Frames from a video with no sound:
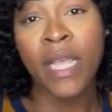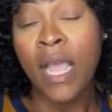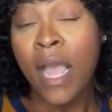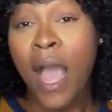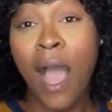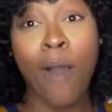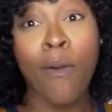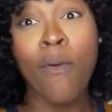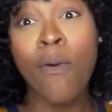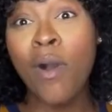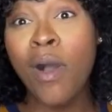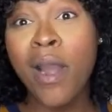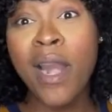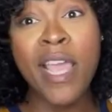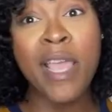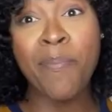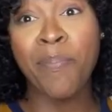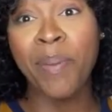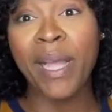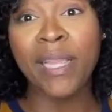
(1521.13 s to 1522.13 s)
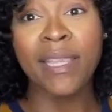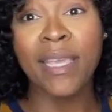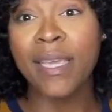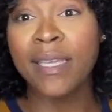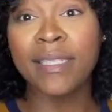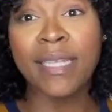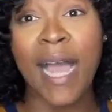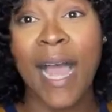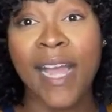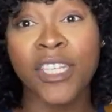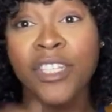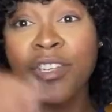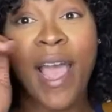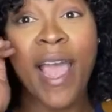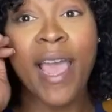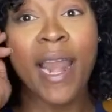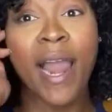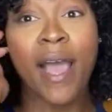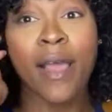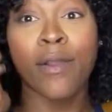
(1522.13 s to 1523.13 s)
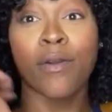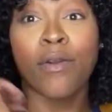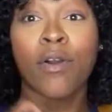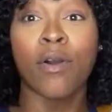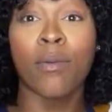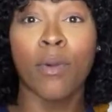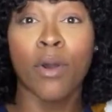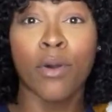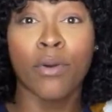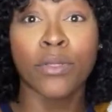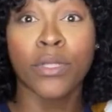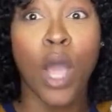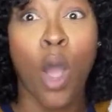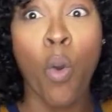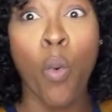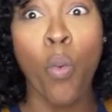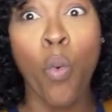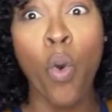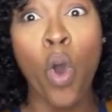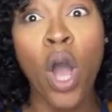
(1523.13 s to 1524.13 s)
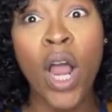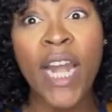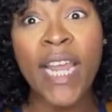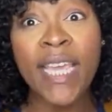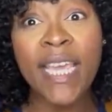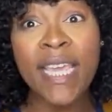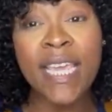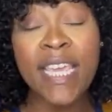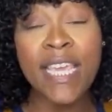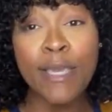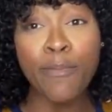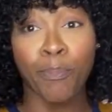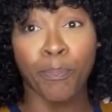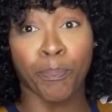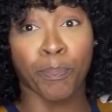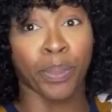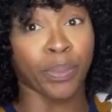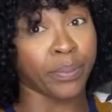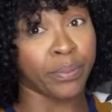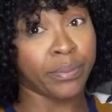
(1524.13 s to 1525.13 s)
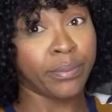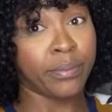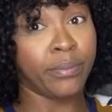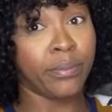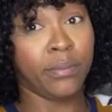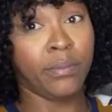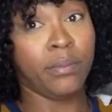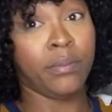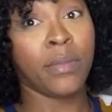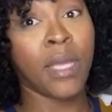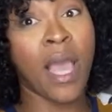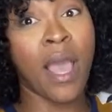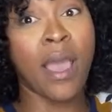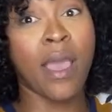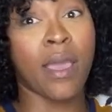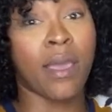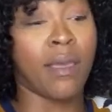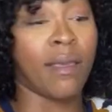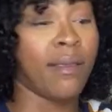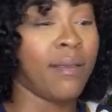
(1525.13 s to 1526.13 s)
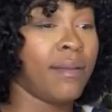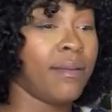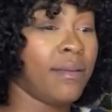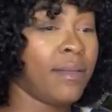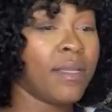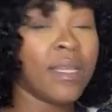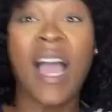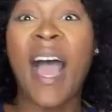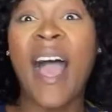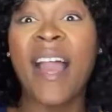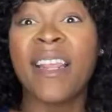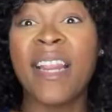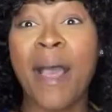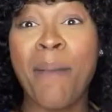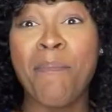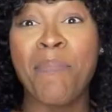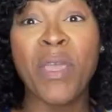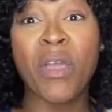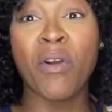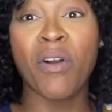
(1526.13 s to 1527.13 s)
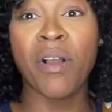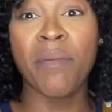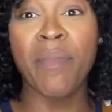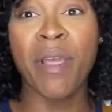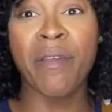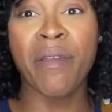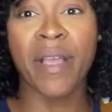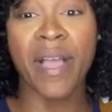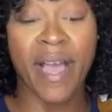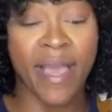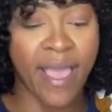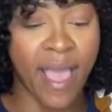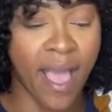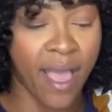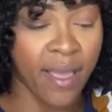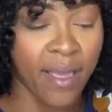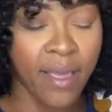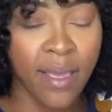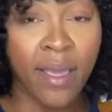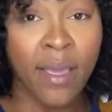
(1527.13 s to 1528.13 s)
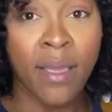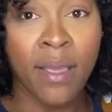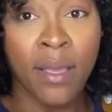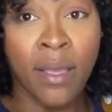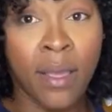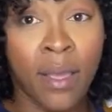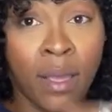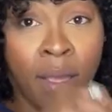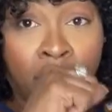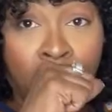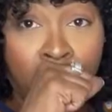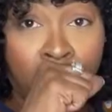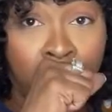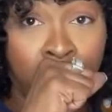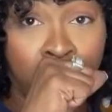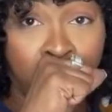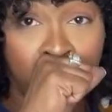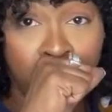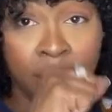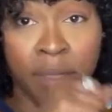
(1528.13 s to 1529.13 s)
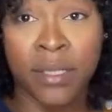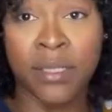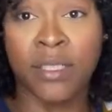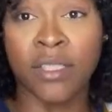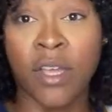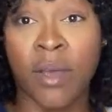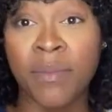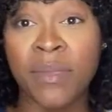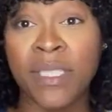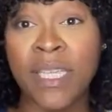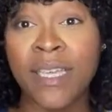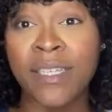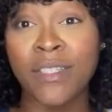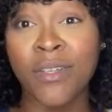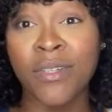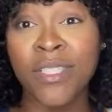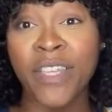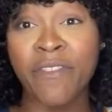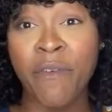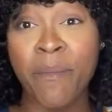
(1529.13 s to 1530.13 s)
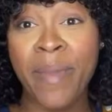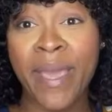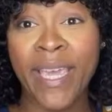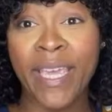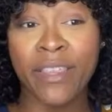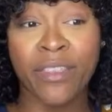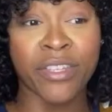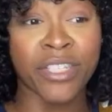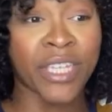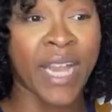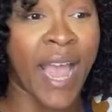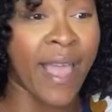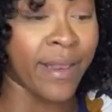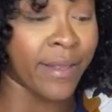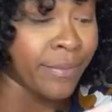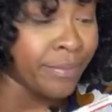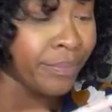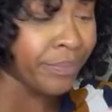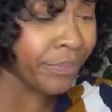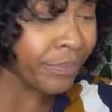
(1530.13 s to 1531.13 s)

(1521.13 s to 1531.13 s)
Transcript: A whole heap of things got trial and not come out. Whole heap. Hey, all in that big old America, yeah. Some things don't even make it to trial.